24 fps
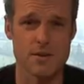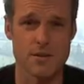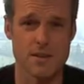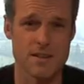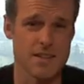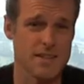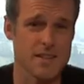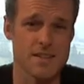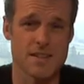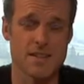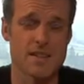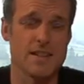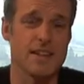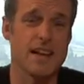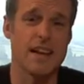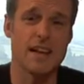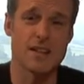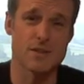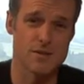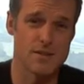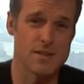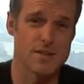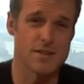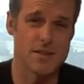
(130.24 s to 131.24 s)
because it, this is a
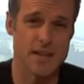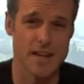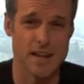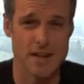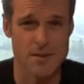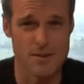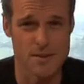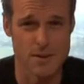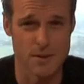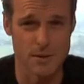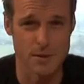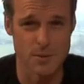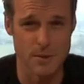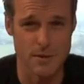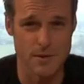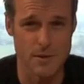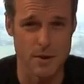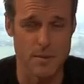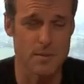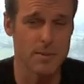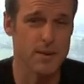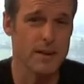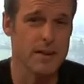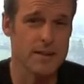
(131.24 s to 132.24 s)
naturalist
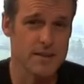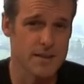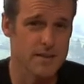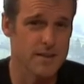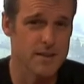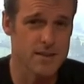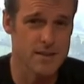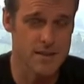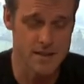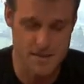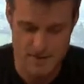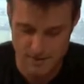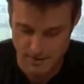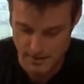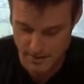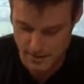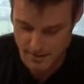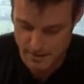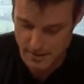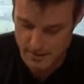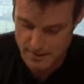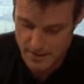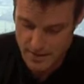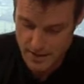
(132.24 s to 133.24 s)
household. We've got plenty of these things
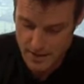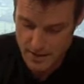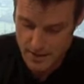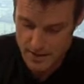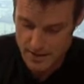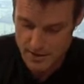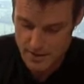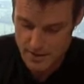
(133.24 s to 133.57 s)
lying around.